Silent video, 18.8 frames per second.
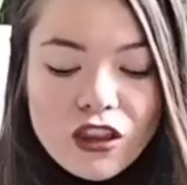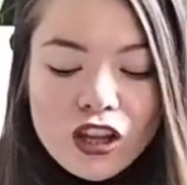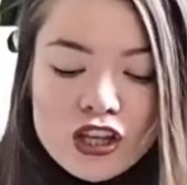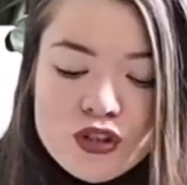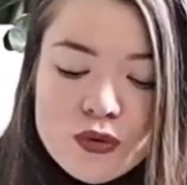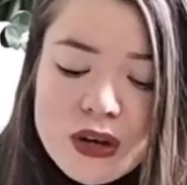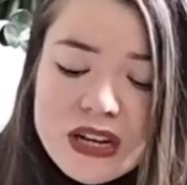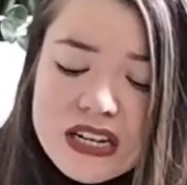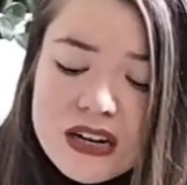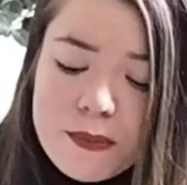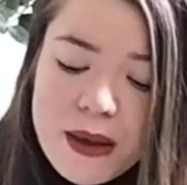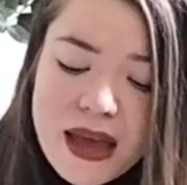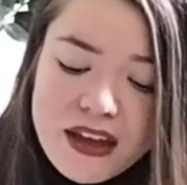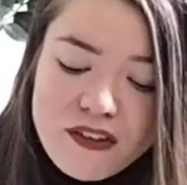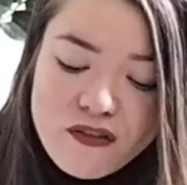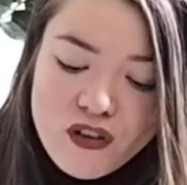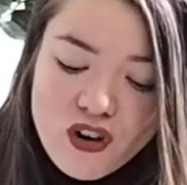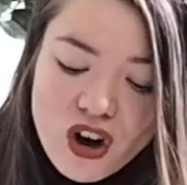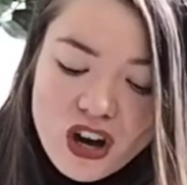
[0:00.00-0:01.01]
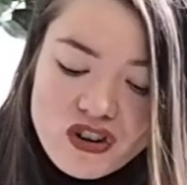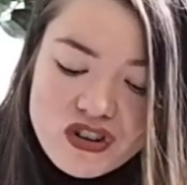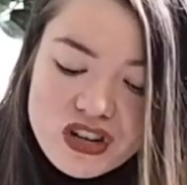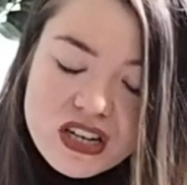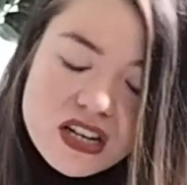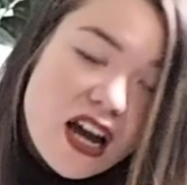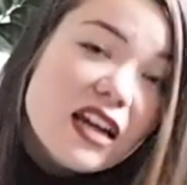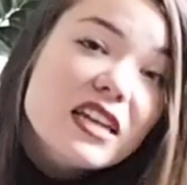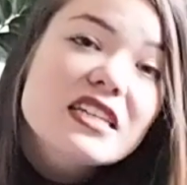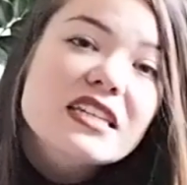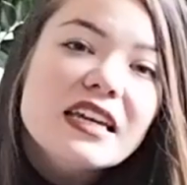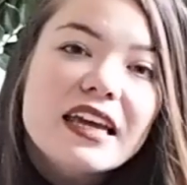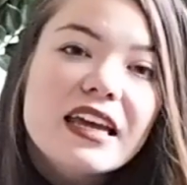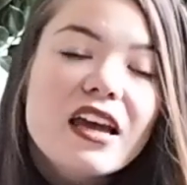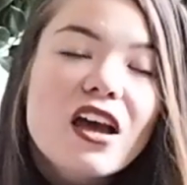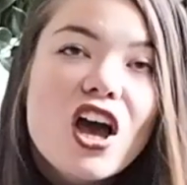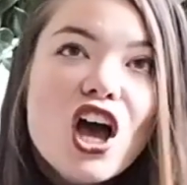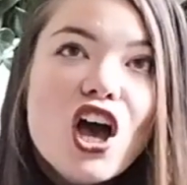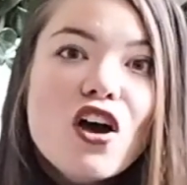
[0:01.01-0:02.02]
So I ended up paying £490
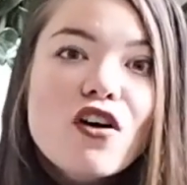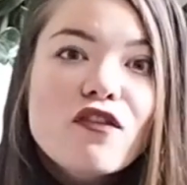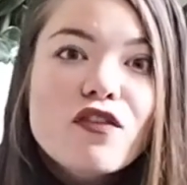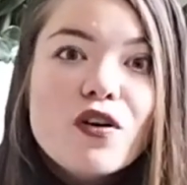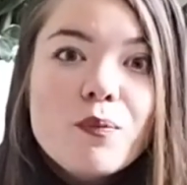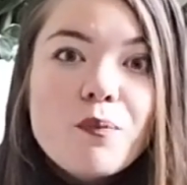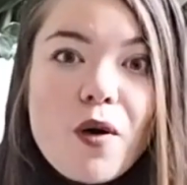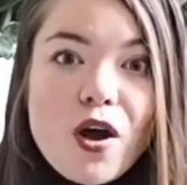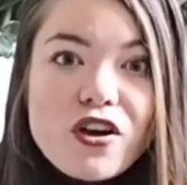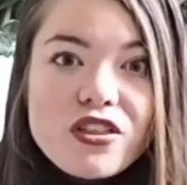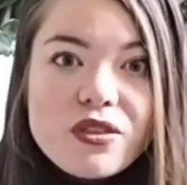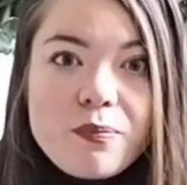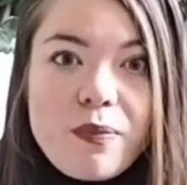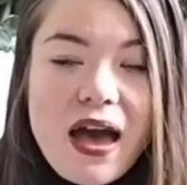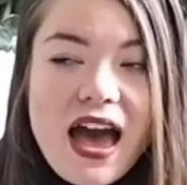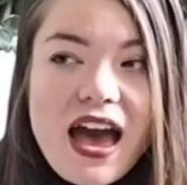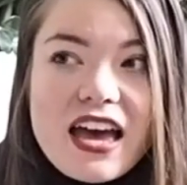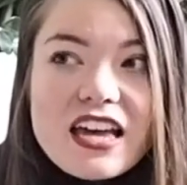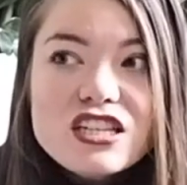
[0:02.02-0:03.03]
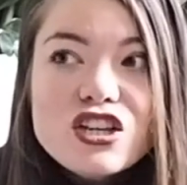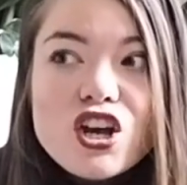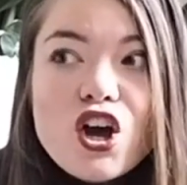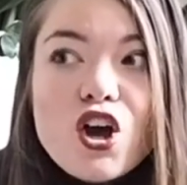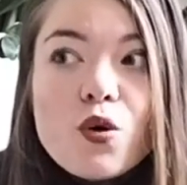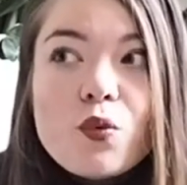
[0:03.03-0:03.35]
for both pairs,